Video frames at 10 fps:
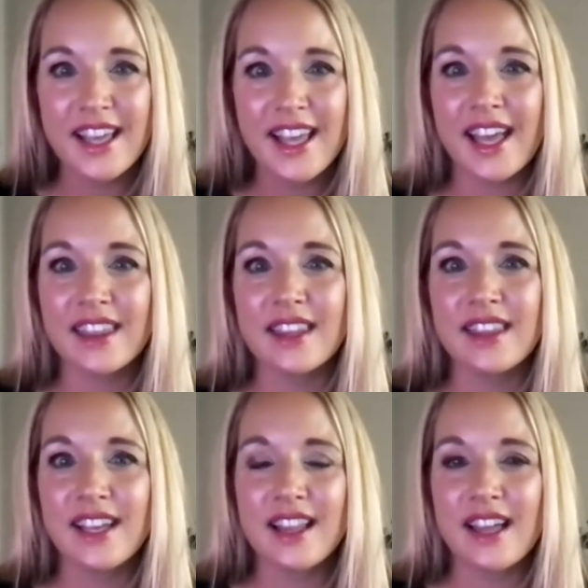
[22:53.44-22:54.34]
And the
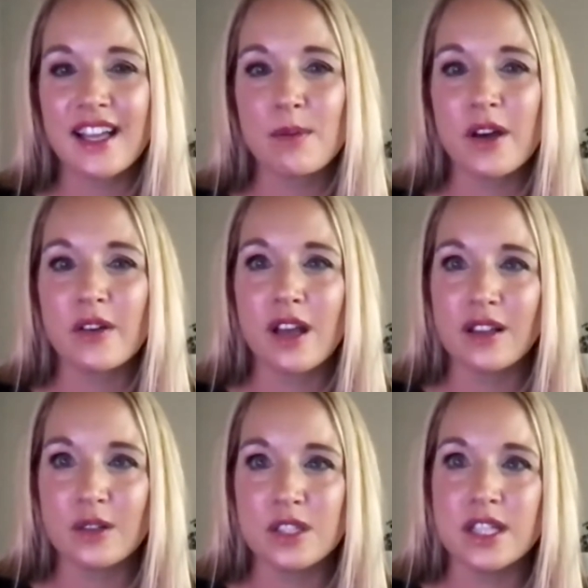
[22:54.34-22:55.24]
thing I like about
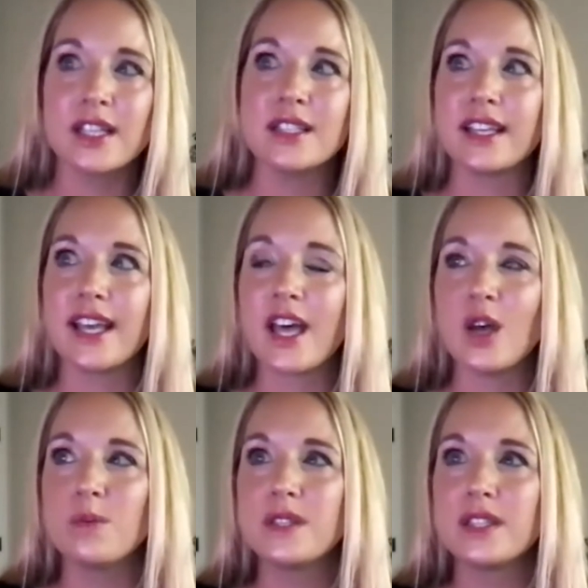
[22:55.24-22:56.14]
Yellowdig is
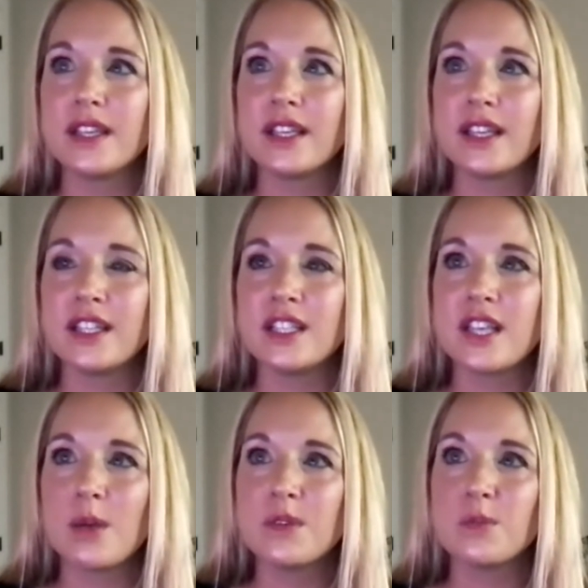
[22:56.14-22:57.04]
it just
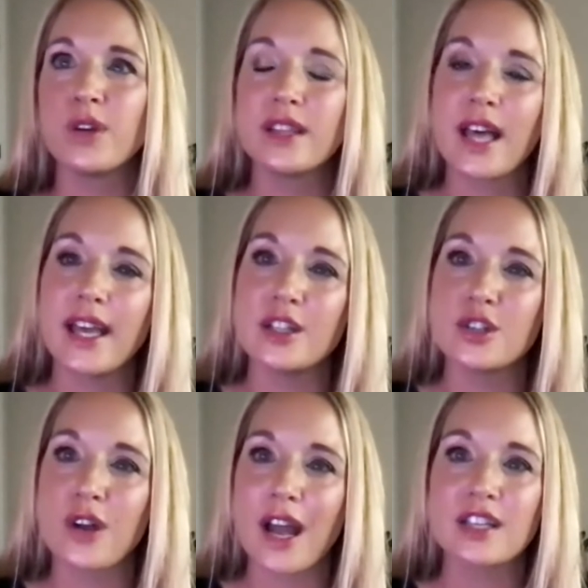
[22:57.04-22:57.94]
helps bring that
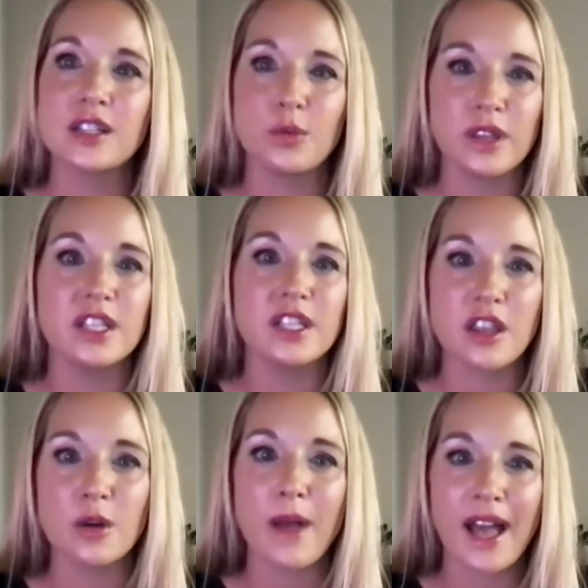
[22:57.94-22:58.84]
interaction with each
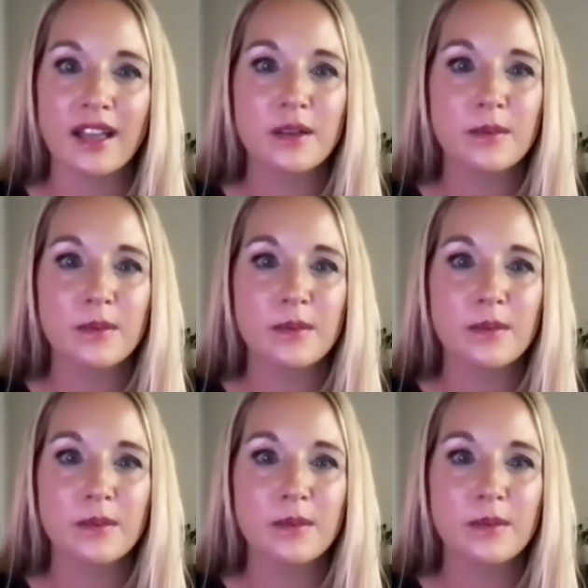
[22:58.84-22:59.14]
other back.